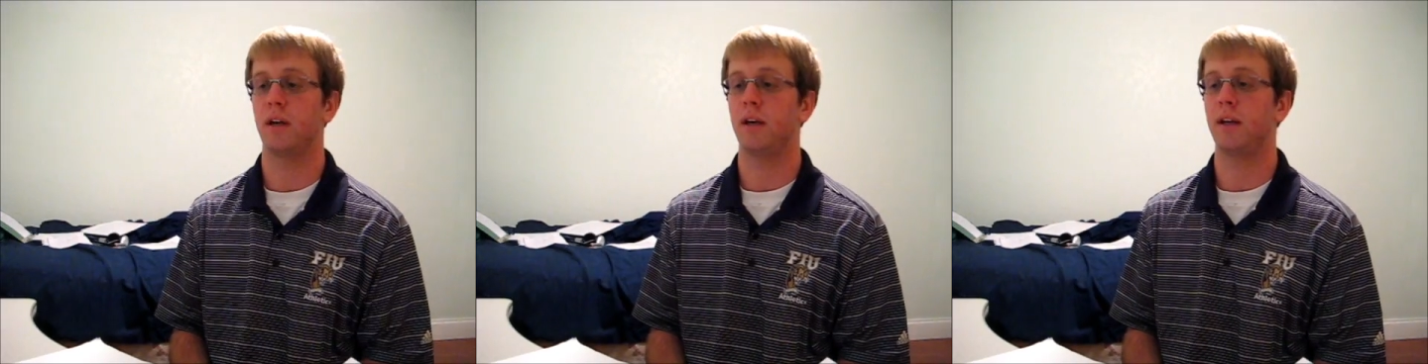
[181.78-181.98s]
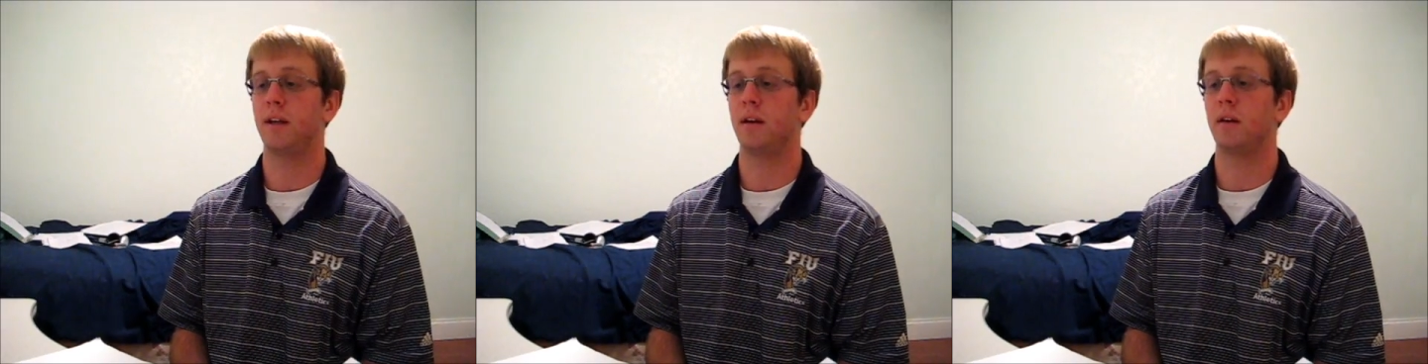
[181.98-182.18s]

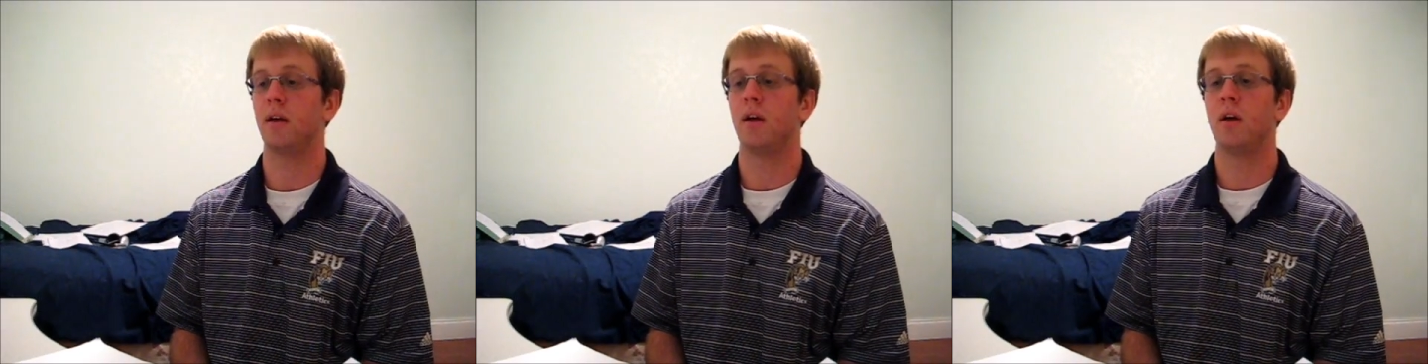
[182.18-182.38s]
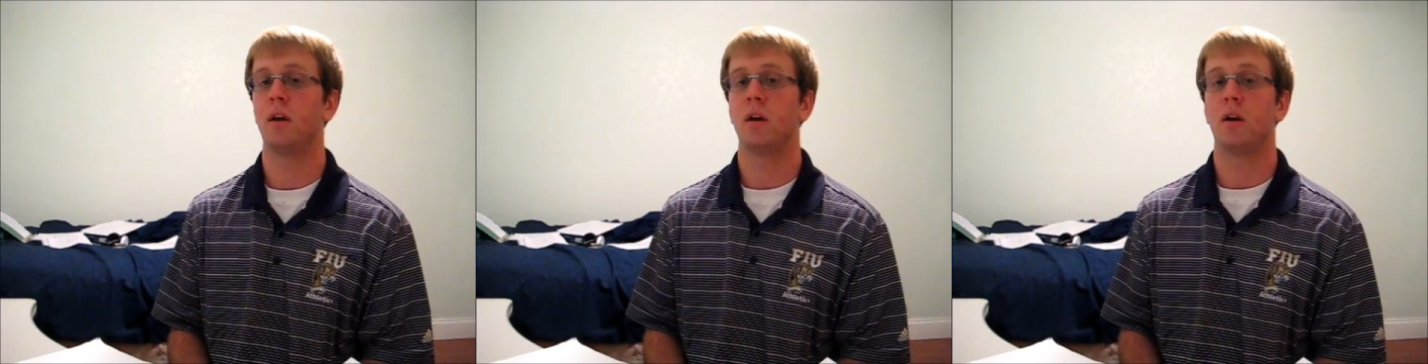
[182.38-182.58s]
and
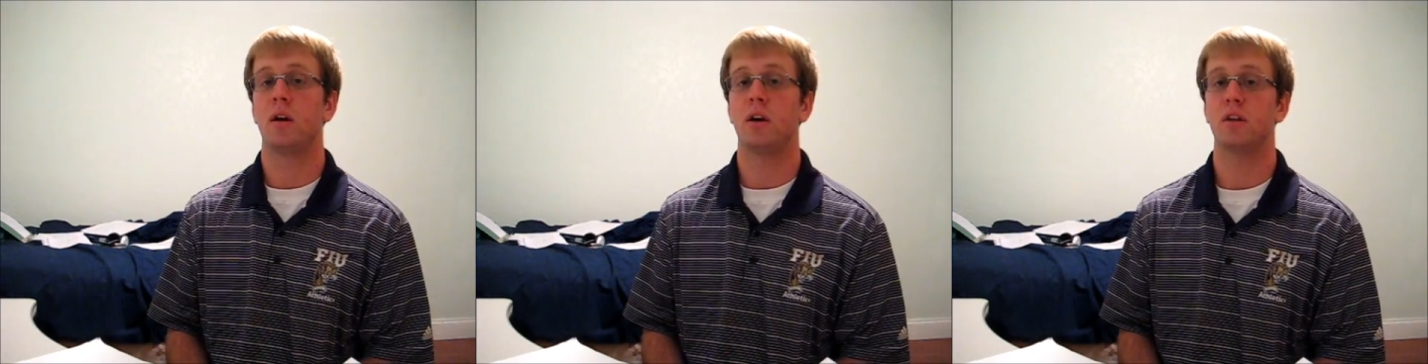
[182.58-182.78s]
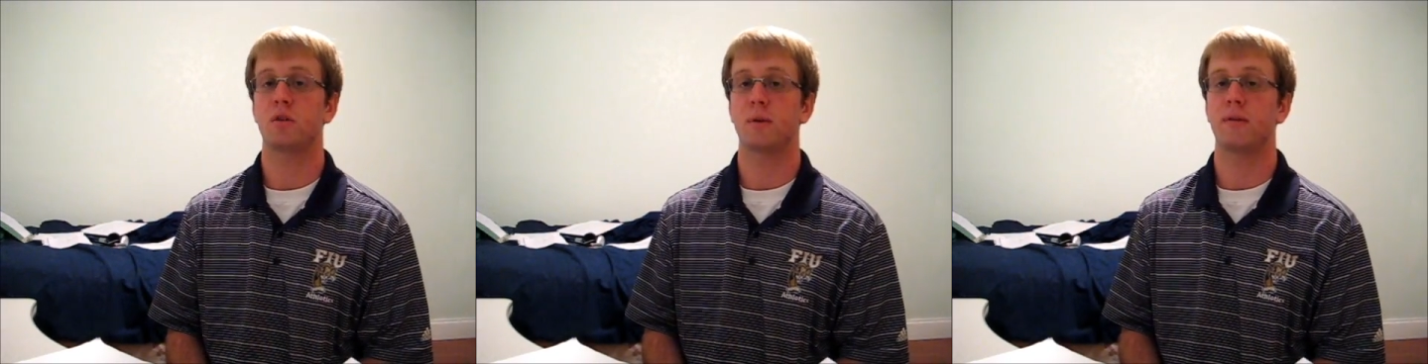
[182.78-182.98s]

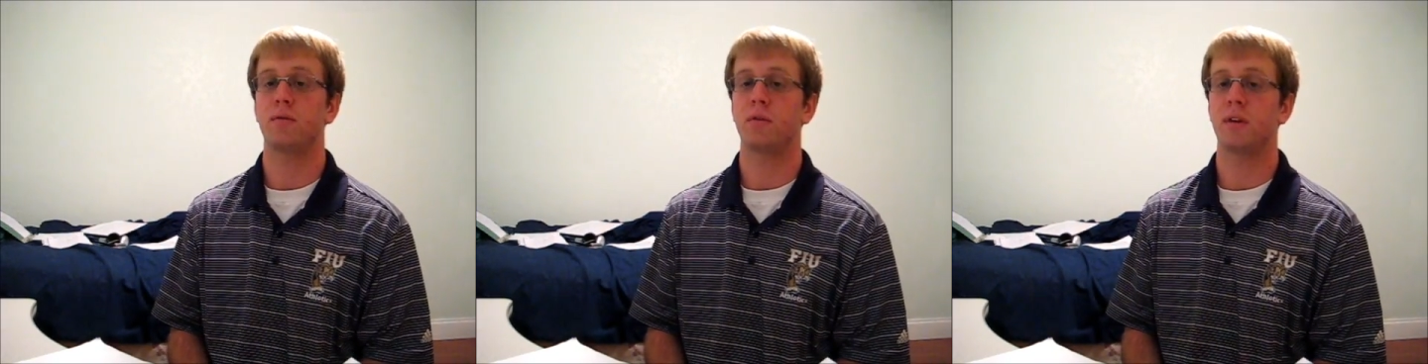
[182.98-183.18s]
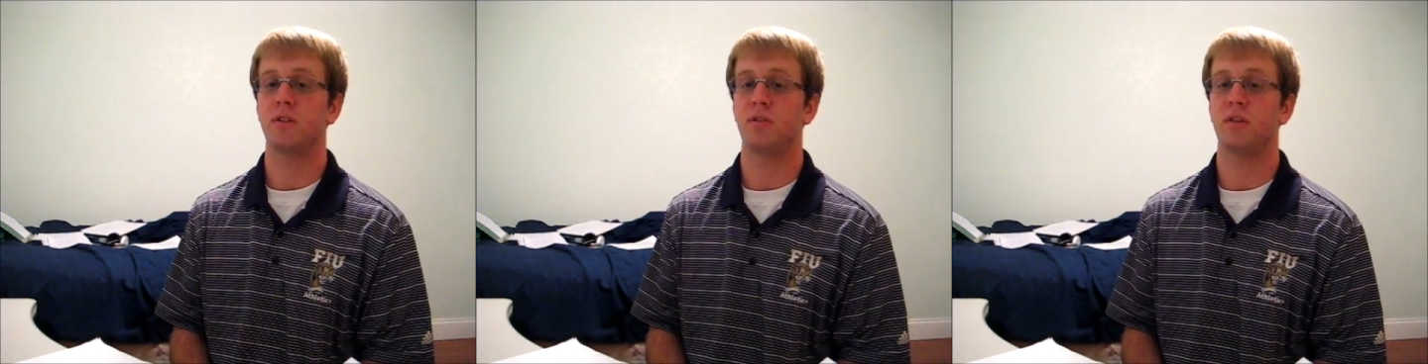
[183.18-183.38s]
also even
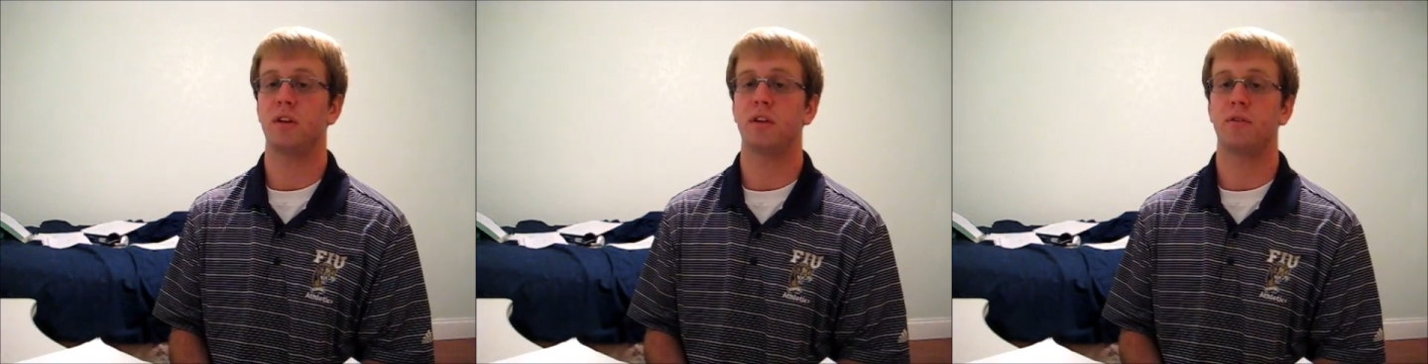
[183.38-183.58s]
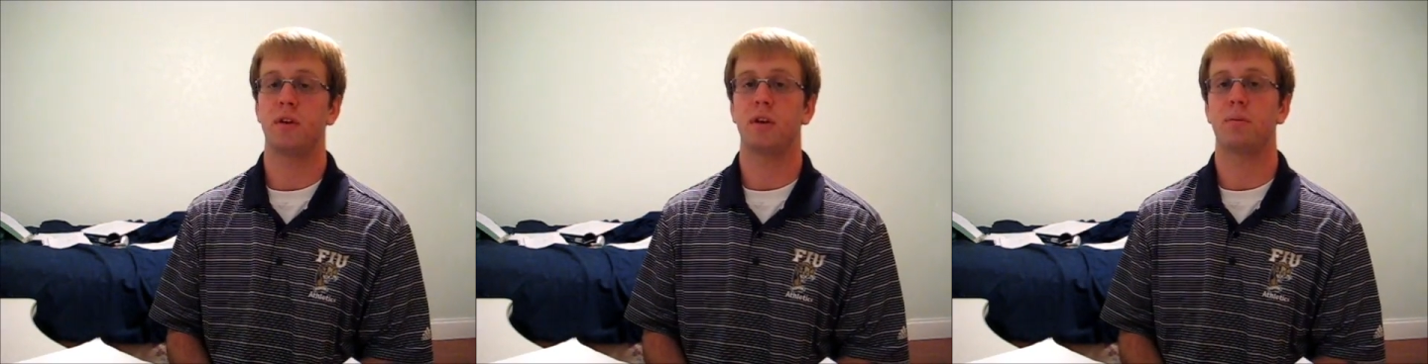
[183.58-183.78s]
reaching the
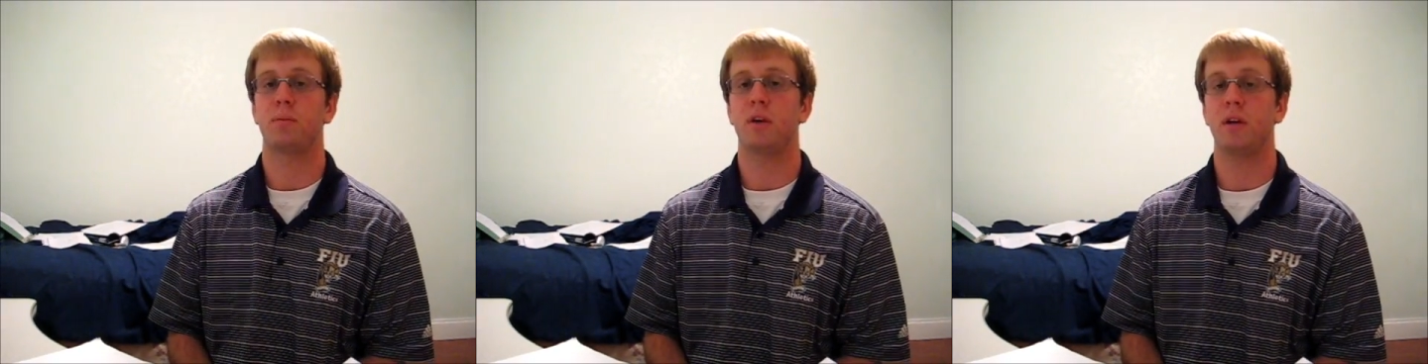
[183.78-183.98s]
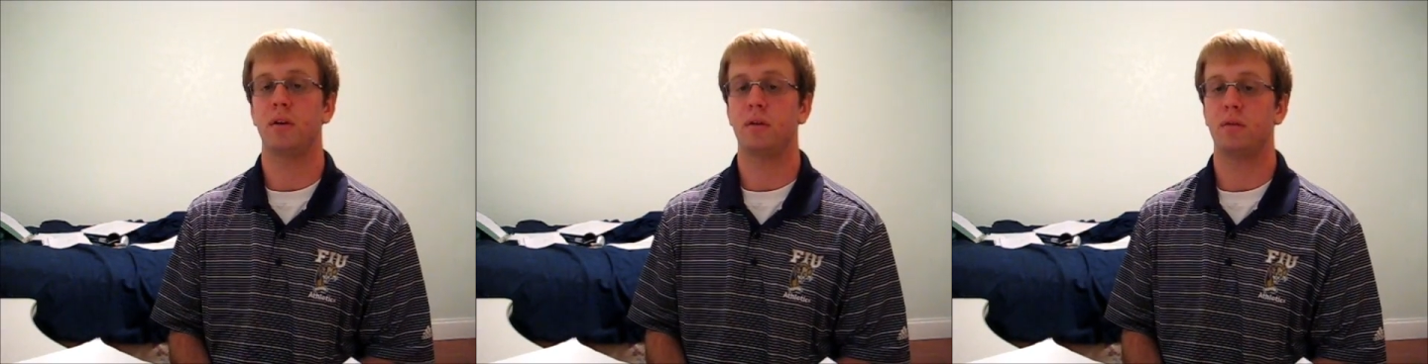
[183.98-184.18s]
elevator
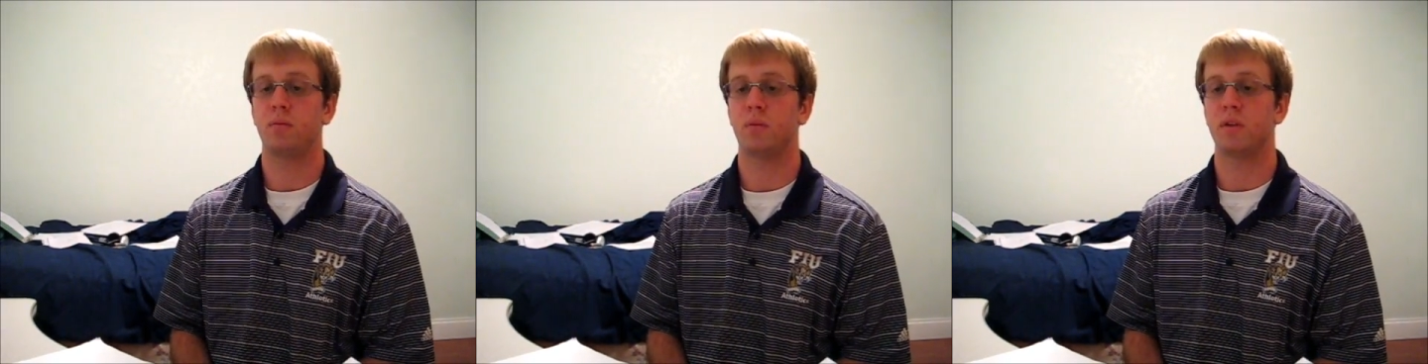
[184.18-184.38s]
button